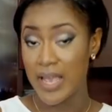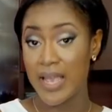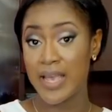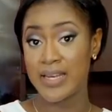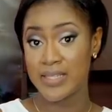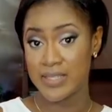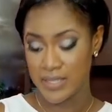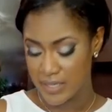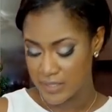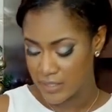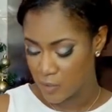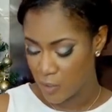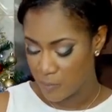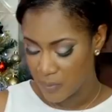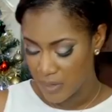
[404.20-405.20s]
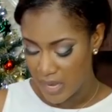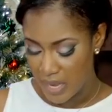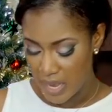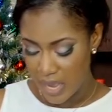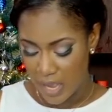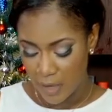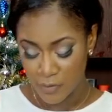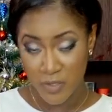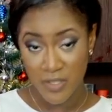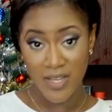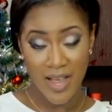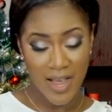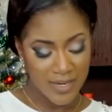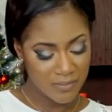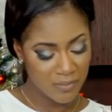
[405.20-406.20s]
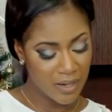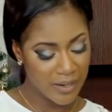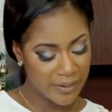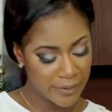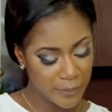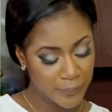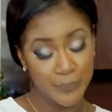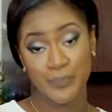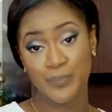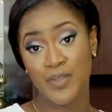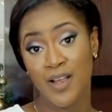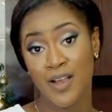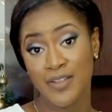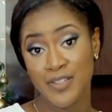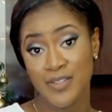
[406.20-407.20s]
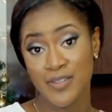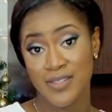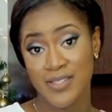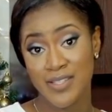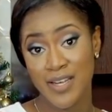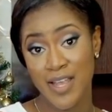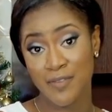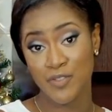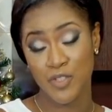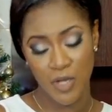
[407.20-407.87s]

and it's heated up. I'll just add my onions that I have